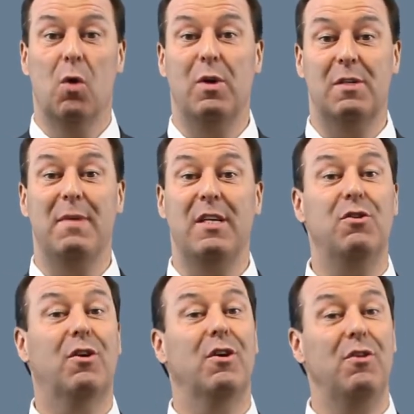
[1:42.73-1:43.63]
which means
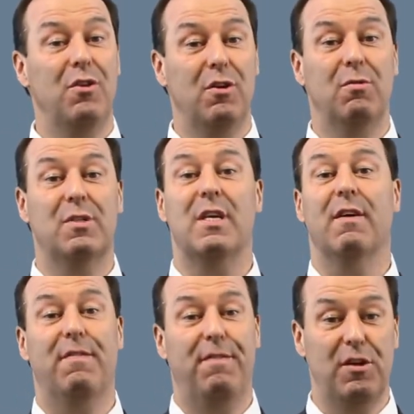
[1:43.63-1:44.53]
you can use the
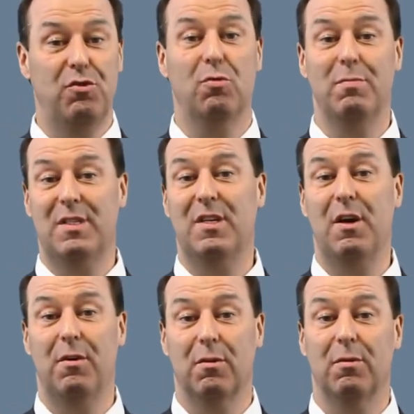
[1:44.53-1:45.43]
official
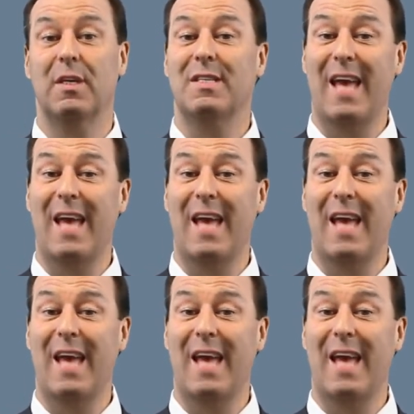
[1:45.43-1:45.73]
material